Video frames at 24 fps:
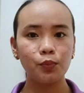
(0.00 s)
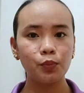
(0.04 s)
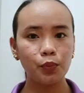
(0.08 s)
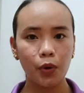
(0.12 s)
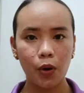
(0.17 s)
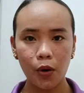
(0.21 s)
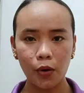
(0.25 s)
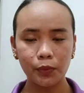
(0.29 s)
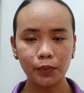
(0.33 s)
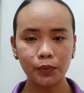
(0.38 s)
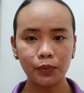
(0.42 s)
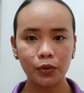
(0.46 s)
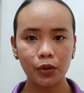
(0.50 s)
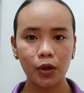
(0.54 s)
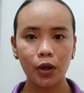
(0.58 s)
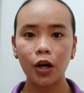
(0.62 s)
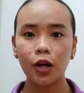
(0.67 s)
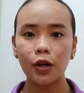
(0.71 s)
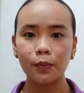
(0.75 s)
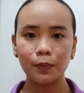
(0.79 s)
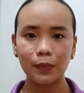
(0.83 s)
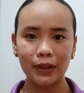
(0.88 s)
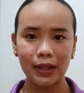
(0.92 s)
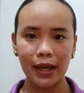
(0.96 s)
poem,
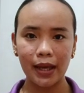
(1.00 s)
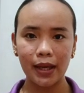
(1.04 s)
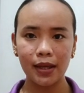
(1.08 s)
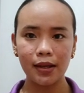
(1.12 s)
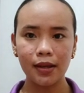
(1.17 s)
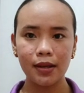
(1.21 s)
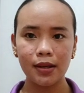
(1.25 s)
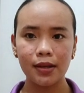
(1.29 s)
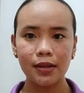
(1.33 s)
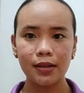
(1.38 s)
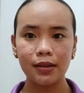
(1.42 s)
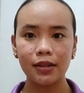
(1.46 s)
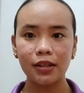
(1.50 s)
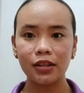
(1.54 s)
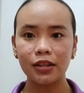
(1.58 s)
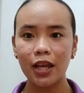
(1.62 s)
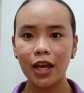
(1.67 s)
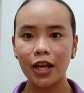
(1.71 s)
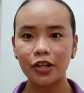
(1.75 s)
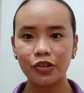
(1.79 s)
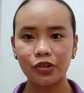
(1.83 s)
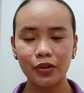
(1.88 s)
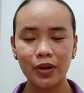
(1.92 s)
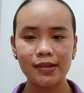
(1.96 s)
or play, that
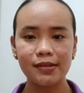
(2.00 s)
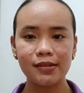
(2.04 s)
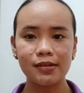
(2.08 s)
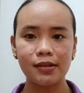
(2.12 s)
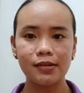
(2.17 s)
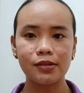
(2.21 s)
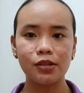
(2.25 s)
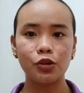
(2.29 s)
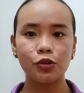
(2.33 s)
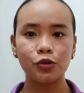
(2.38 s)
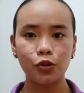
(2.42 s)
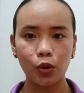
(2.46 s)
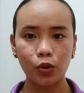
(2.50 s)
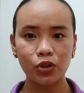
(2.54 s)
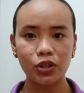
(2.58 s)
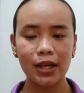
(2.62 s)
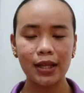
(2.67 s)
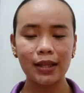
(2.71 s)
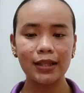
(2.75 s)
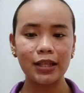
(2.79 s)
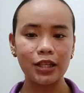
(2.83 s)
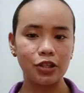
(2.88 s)
addresses social